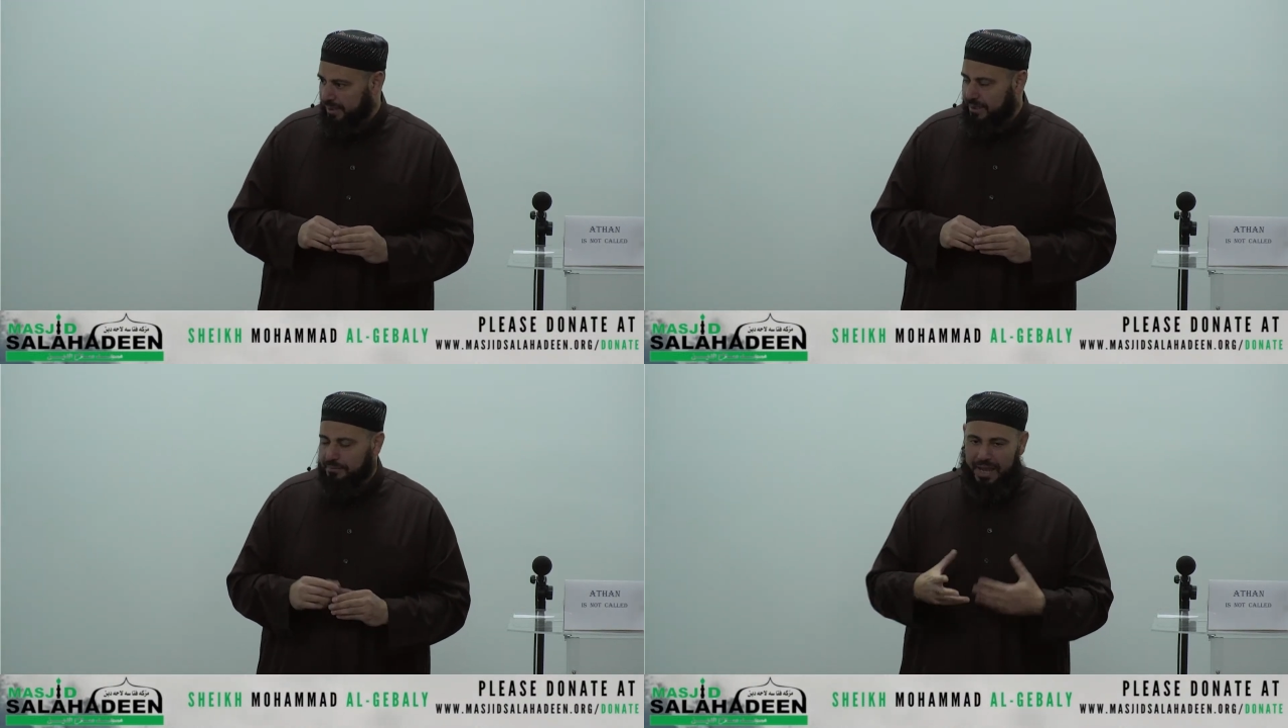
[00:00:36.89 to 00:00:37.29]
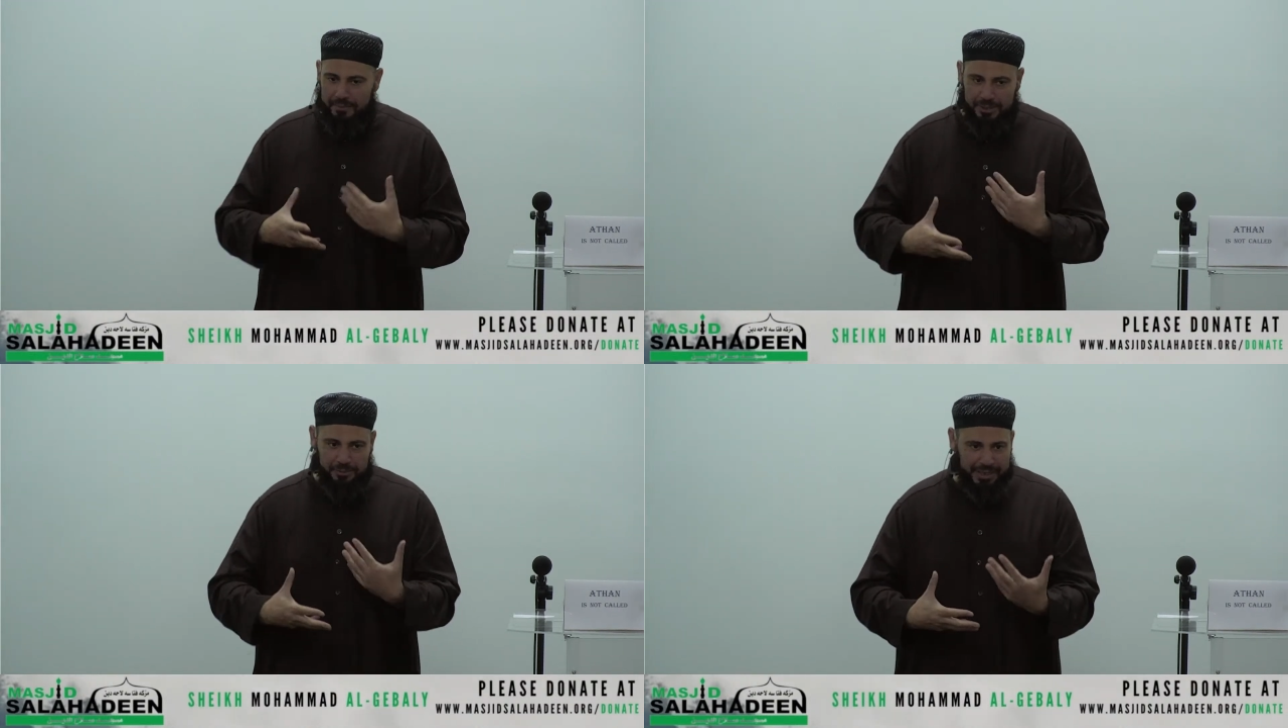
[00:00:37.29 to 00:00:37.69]

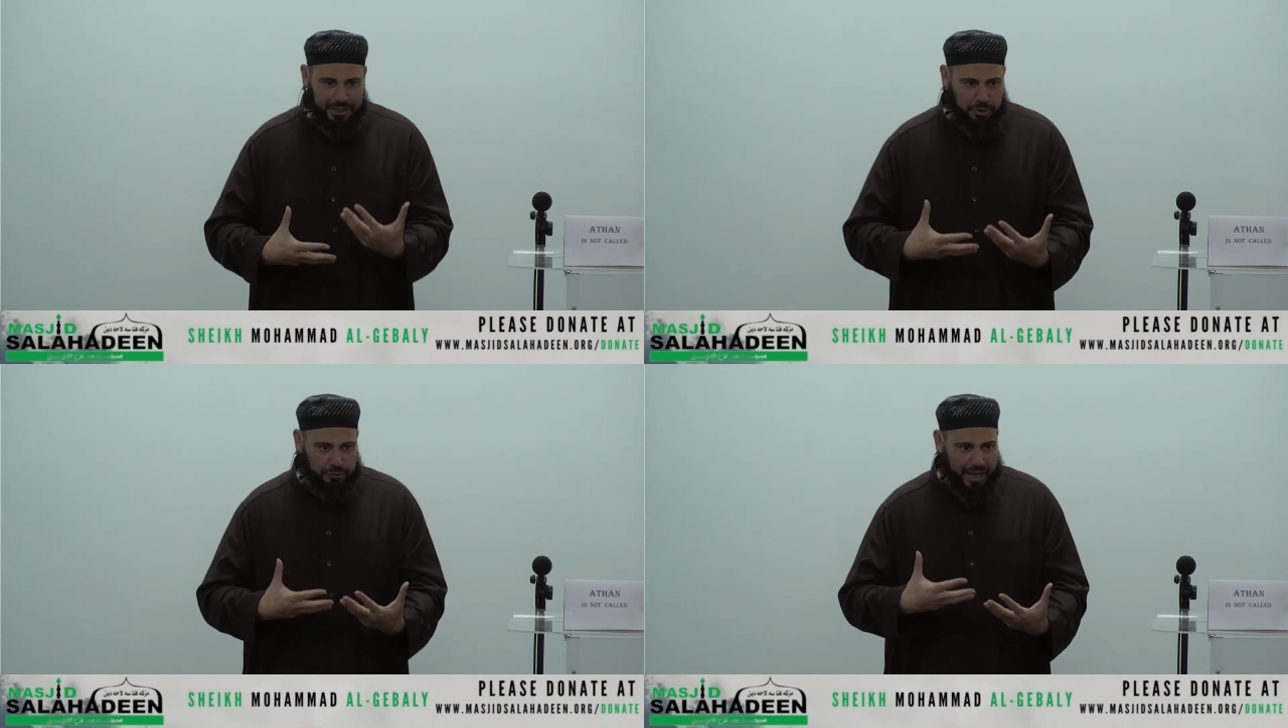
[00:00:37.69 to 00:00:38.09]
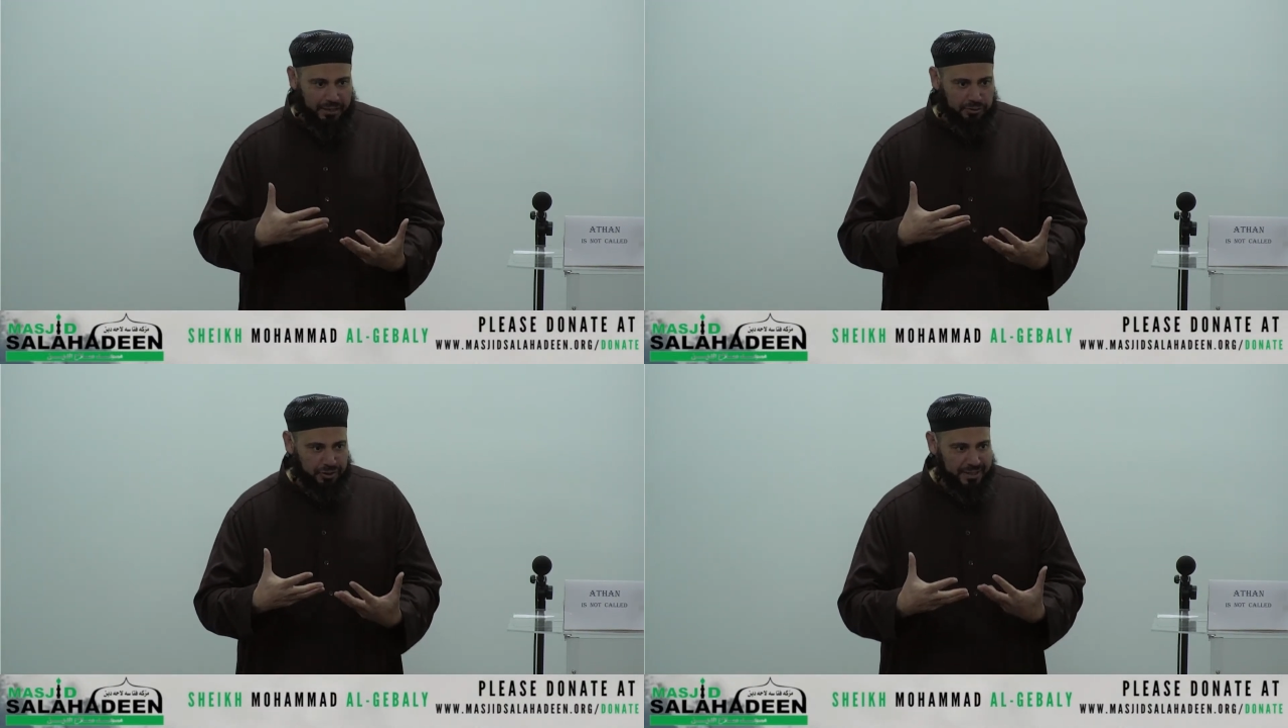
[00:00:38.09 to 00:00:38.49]
Sometimes we need to
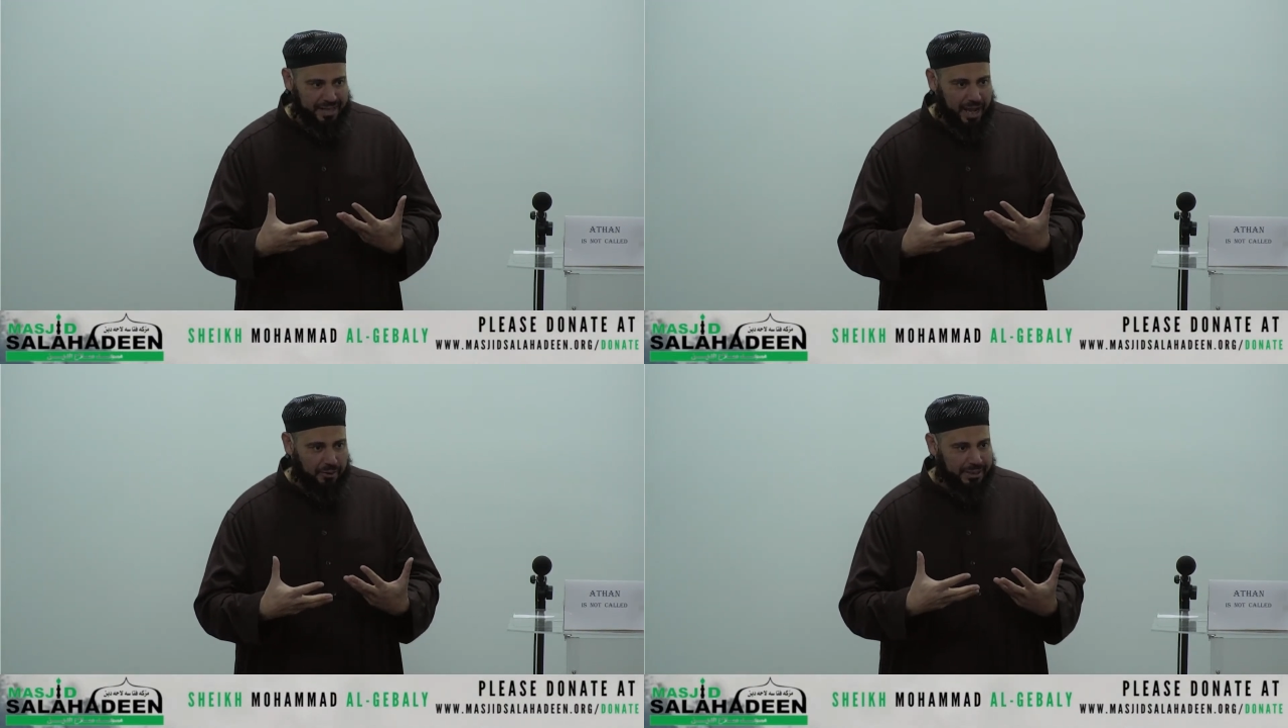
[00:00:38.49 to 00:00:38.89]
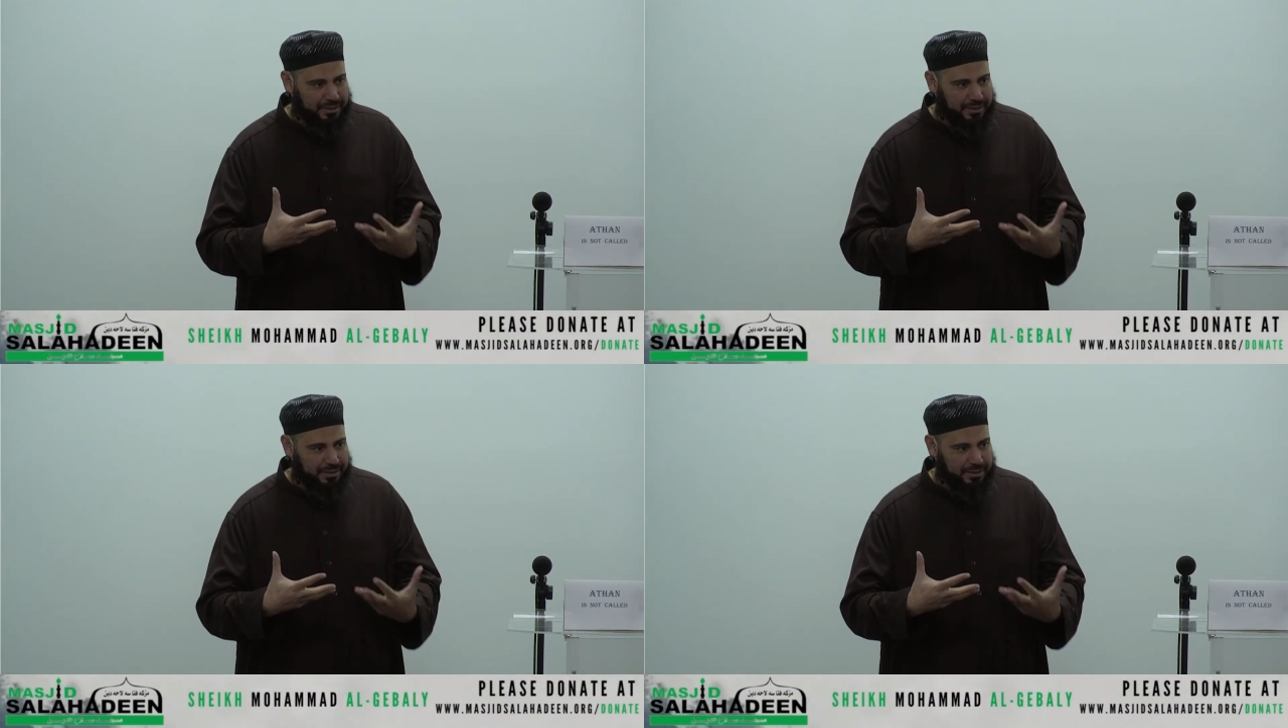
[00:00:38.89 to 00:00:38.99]
address our